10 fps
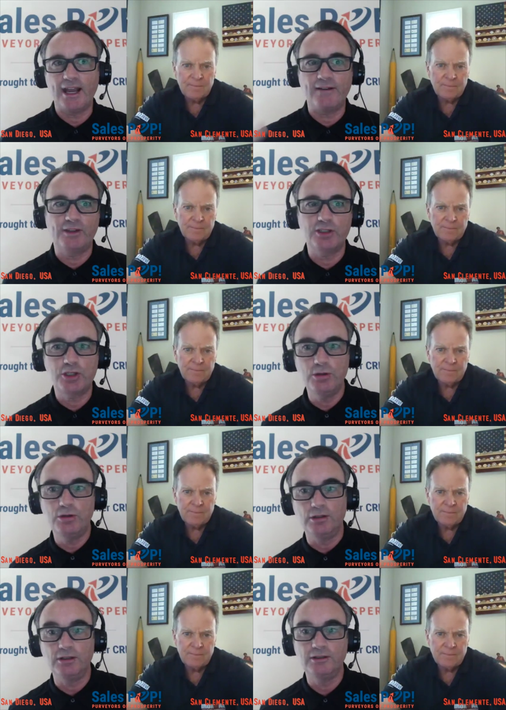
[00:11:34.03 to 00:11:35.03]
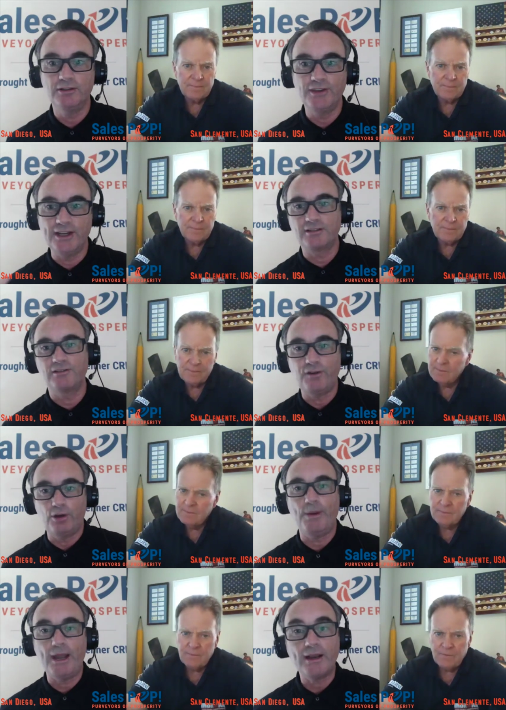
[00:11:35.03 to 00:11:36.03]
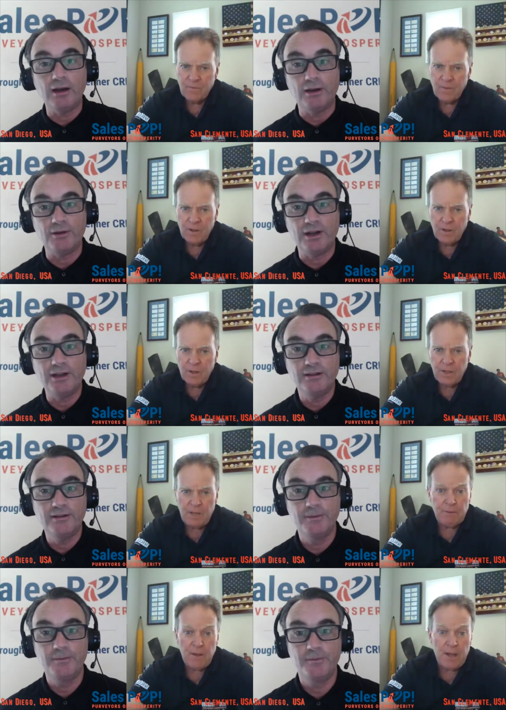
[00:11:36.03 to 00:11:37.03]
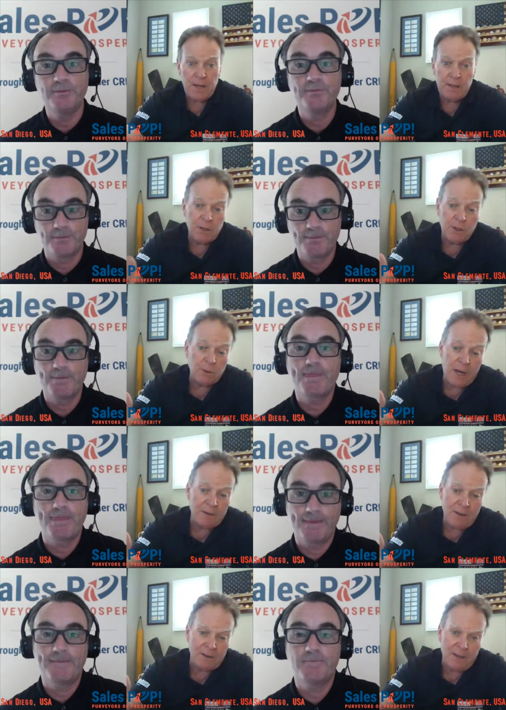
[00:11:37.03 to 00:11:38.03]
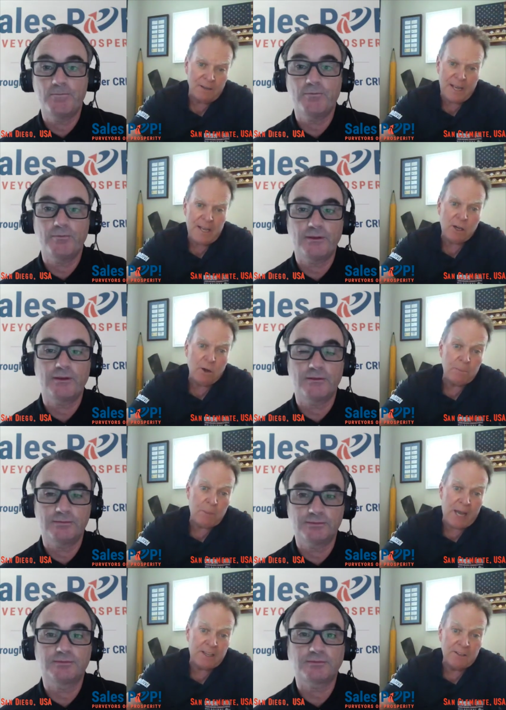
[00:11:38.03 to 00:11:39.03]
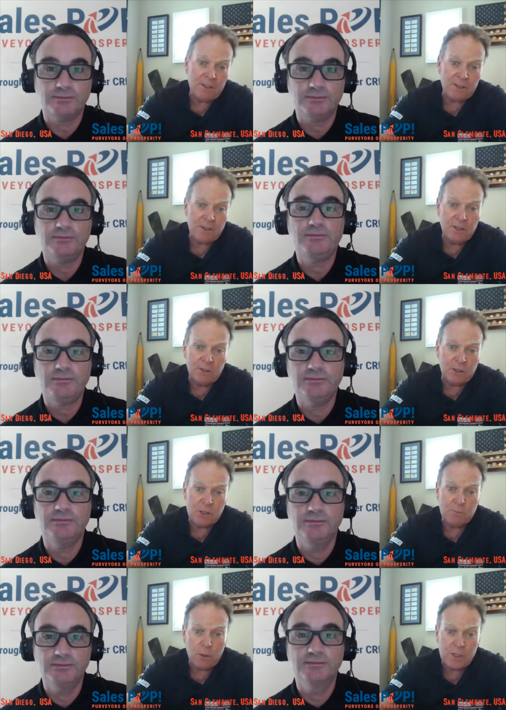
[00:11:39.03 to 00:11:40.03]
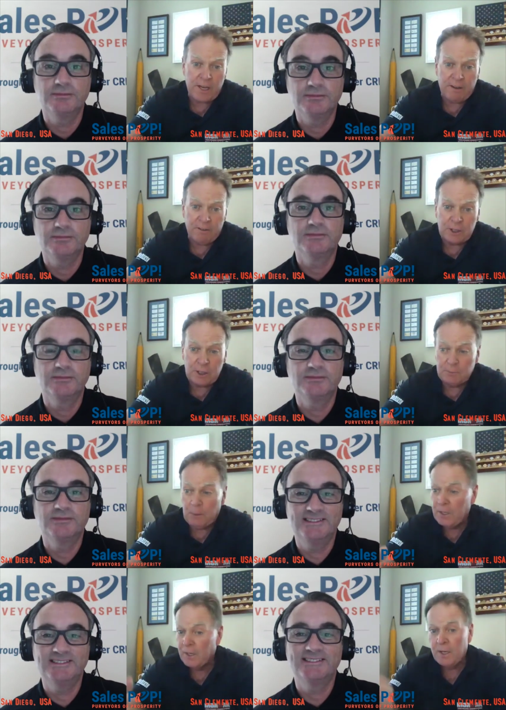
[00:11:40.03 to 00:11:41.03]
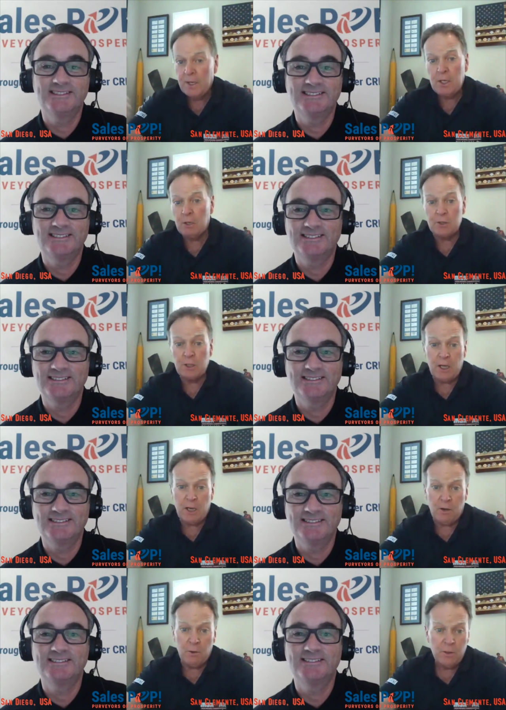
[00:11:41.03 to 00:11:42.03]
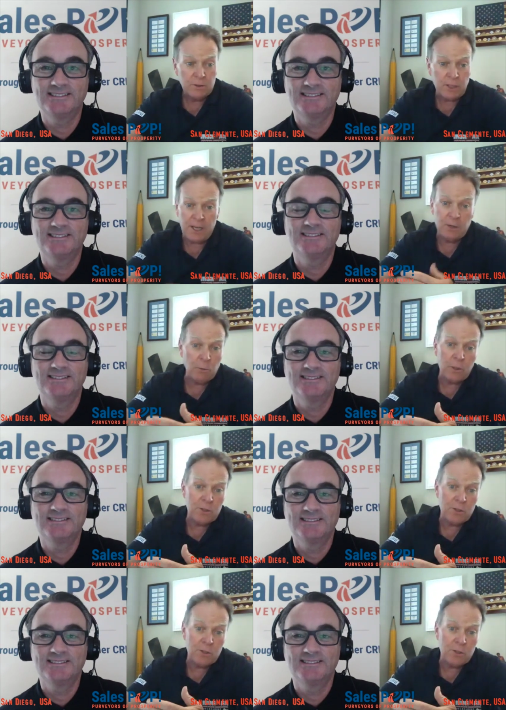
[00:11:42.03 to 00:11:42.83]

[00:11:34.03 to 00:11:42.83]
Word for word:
Speaker 1: have the tool there to fall back on, right?
Speaker 2: It, and you know, I, I I hate going back into the into the sports analogies, but years ago, Tiger